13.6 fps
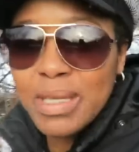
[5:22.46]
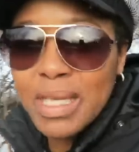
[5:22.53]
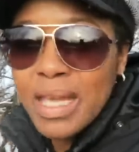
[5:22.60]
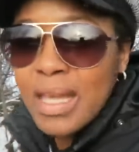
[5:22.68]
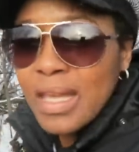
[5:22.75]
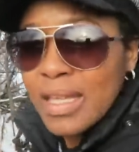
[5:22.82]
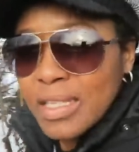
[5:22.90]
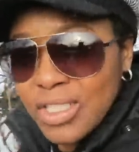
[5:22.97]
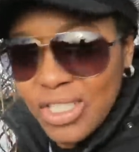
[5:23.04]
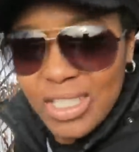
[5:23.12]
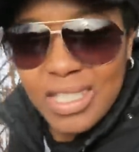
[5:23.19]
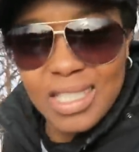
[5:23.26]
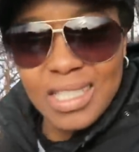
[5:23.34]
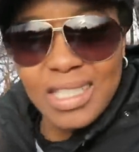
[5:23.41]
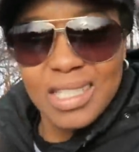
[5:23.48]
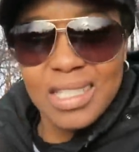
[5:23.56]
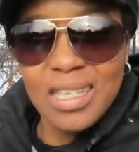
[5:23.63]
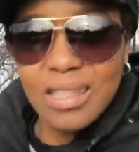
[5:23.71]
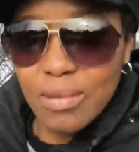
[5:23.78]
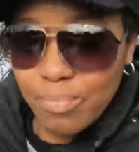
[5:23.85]
me just to
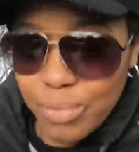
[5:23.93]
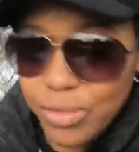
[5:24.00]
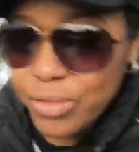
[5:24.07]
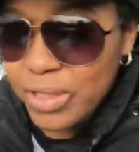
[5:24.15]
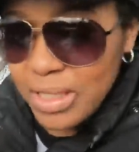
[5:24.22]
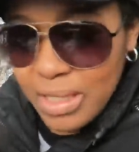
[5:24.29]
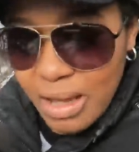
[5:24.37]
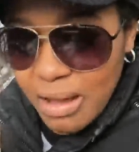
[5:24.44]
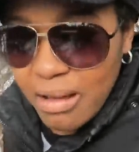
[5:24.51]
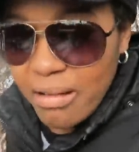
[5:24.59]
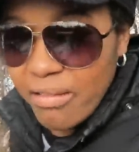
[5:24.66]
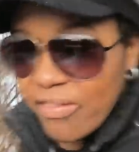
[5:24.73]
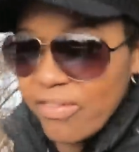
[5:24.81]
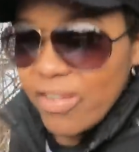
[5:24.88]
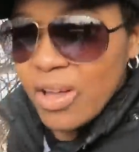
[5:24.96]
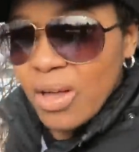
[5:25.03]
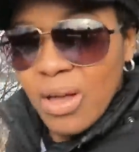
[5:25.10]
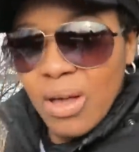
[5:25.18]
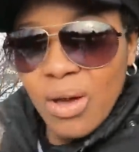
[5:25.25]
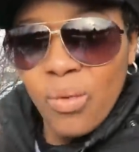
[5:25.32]
see the beauty of
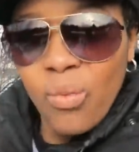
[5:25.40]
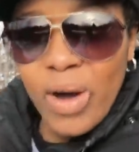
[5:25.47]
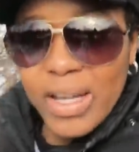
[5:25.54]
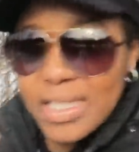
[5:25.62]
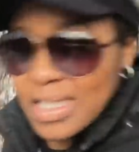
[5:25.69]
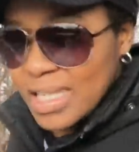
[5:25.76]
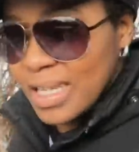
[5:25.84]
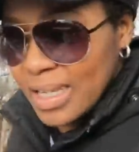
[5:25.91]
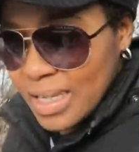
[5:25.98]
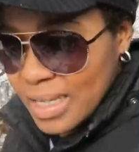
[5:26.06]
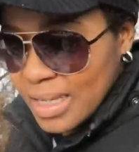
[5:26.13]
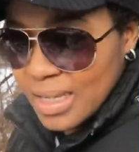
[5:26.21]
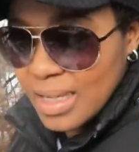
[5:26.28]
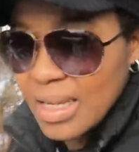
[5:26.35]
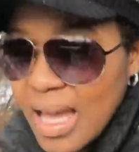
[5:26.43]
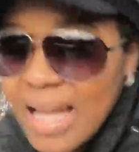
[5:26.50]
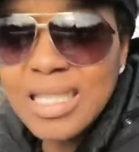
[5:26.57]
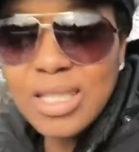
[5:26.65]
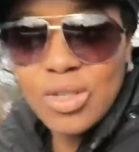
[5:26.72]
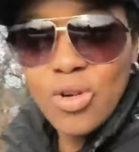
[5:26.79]
what
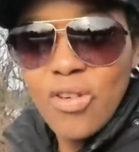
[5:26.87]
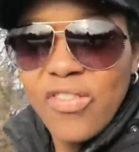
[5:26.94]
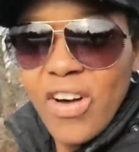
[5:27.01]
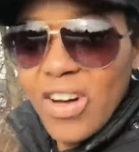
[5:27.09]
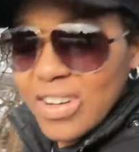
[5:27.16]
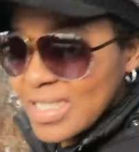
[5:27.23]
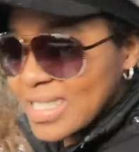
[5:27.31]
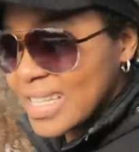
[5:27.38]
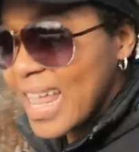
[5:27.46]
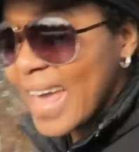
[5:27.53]
a snowfall is